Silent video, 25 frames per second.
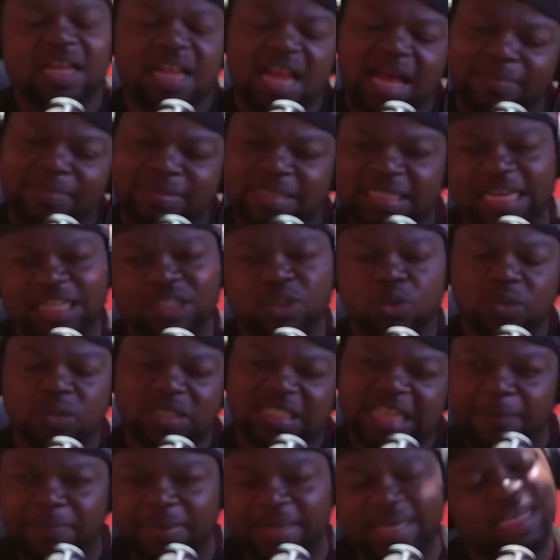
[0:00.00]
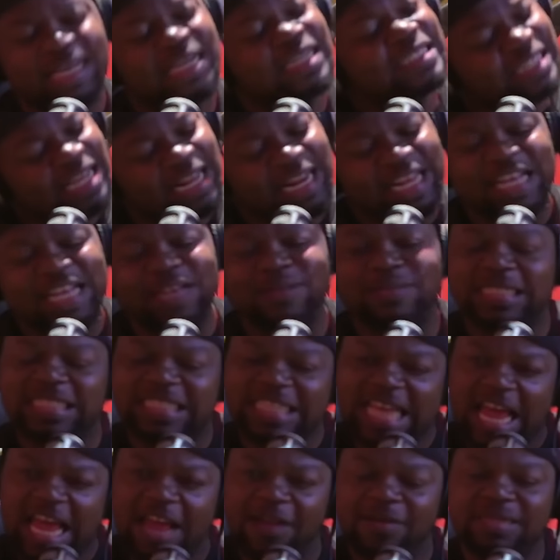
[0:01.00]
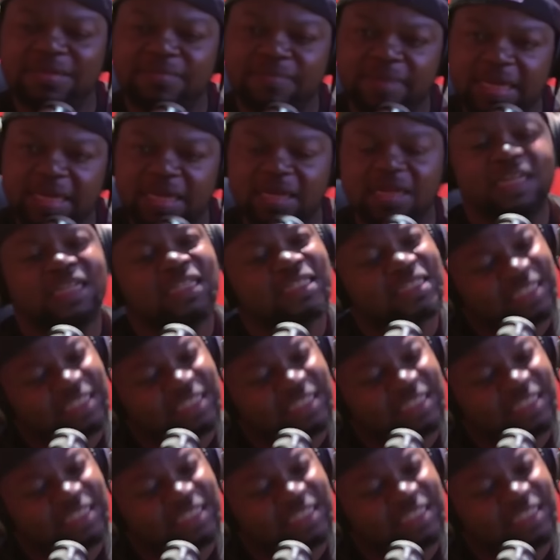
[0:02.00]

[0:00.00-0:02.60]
I'm saying Giuseppe. Sound like he was Italian to me.